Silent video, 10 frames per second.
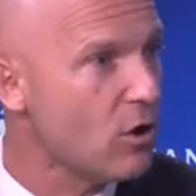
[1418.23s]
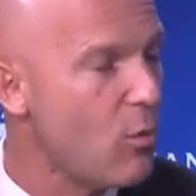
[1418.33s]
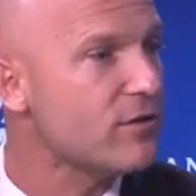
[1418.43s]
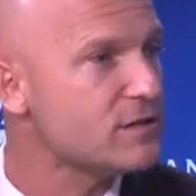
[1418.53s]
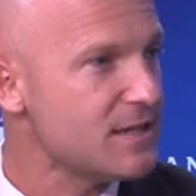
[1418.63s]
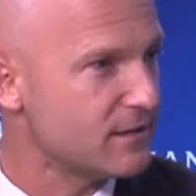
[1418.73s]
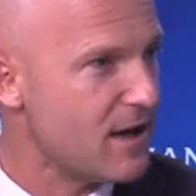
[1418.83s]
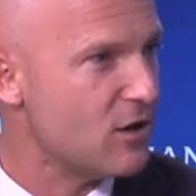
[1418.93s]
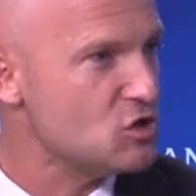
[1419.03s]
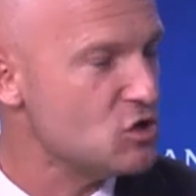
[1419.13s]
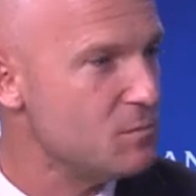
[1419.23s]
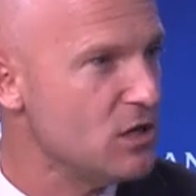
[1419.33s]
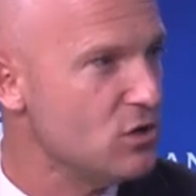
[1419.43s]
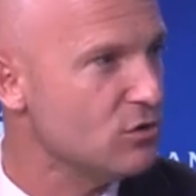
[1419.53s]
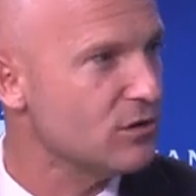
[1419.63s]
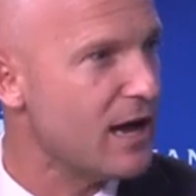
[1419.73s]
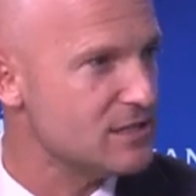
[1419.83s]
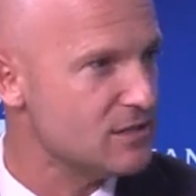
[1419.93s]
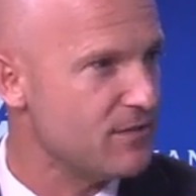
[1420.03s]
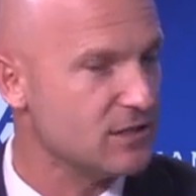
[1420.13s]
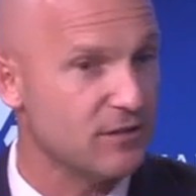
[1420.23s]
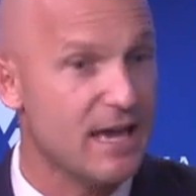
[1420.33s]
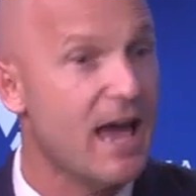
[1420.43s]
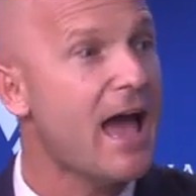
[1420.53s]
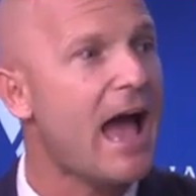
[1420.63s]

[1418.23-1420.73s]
whether technology is being utilized effectively?